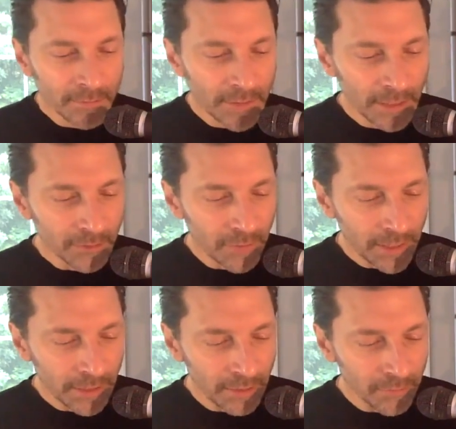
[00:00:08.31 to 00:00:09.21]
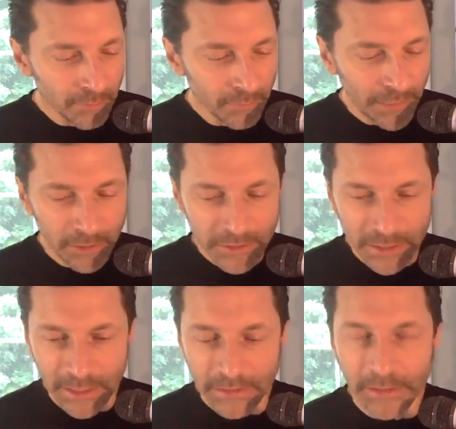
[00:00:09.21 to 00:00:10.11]
We got Greg
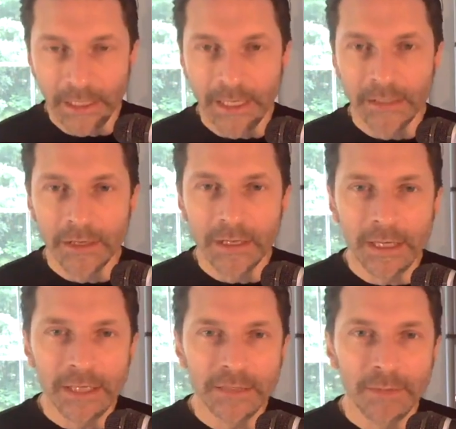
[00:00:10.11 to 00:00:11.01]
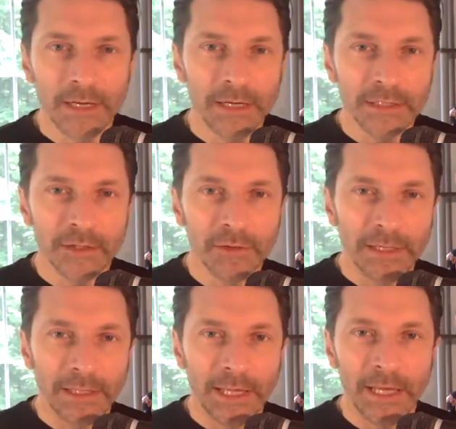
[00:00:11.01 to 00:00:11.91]
Peterson on the line. You can catch him on Husker
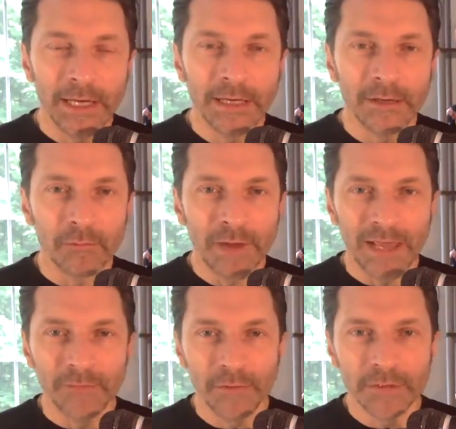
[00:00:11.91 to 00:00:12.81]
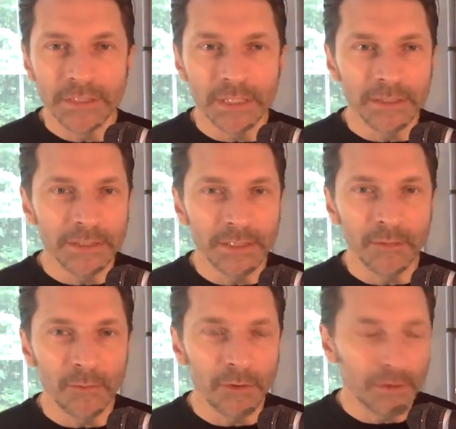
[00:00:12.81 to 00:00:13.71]
Online Rivals. He's done a
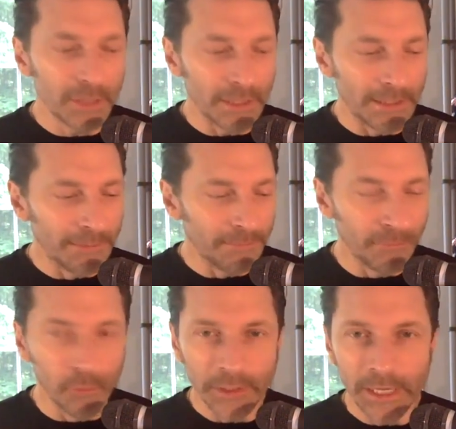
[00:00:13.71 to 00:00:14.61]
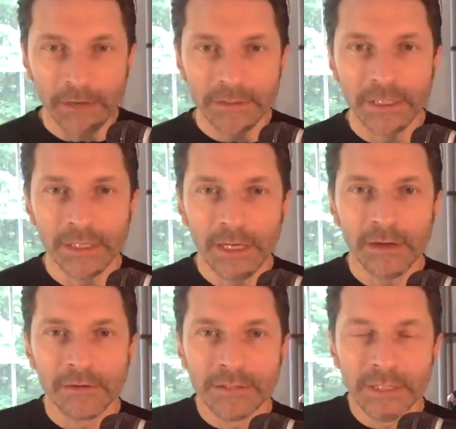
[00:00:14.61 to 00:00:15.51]
work for years and
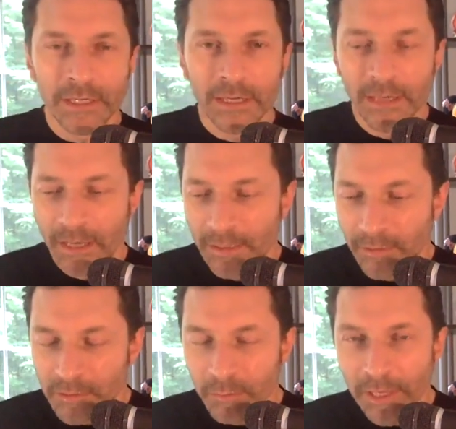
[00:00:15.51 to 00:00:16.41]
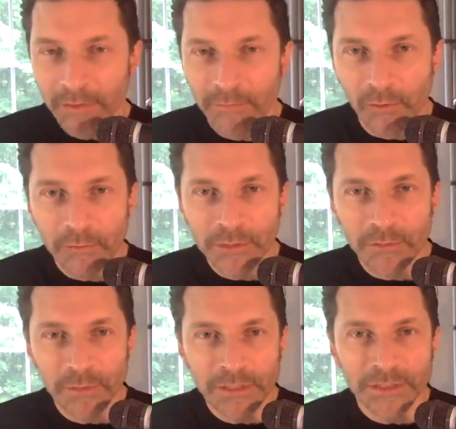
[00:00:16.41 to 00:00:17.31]
years on those platforms.
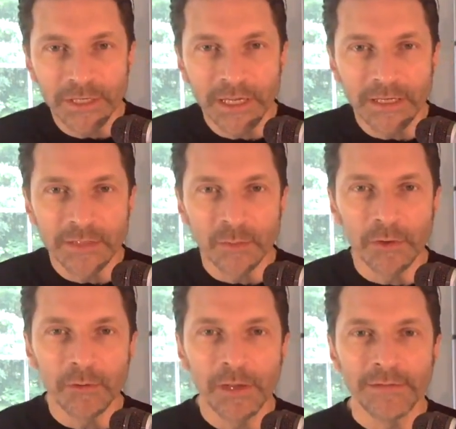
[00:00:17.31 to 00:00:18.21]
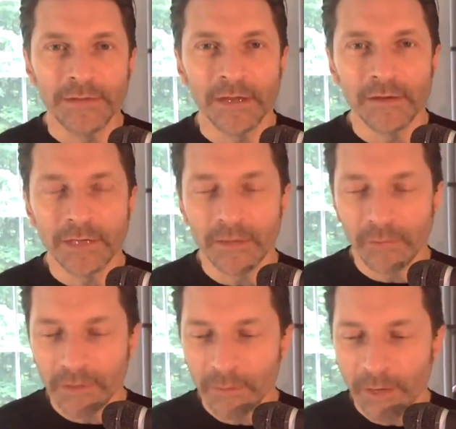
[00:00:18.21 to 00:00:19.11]
So please check out his work right there
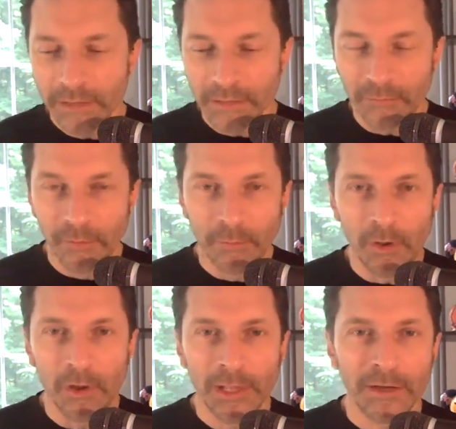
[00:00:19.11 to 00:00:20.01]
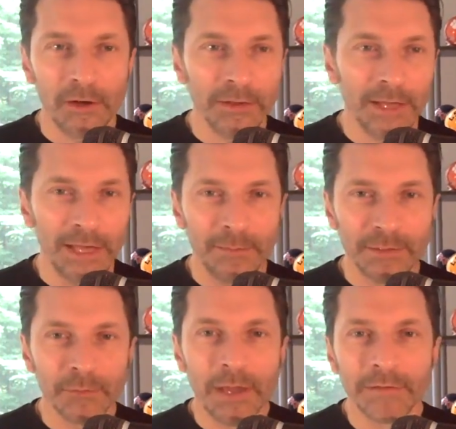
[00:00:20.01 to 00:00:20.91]
covering Nebraska football and all the hype
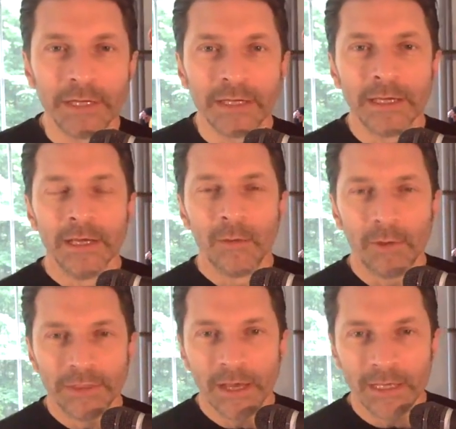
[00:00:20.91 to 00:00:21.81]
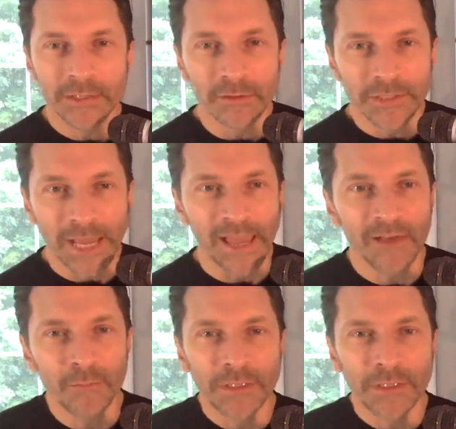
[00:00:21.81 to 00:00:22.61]
surrounding what the Huskers have.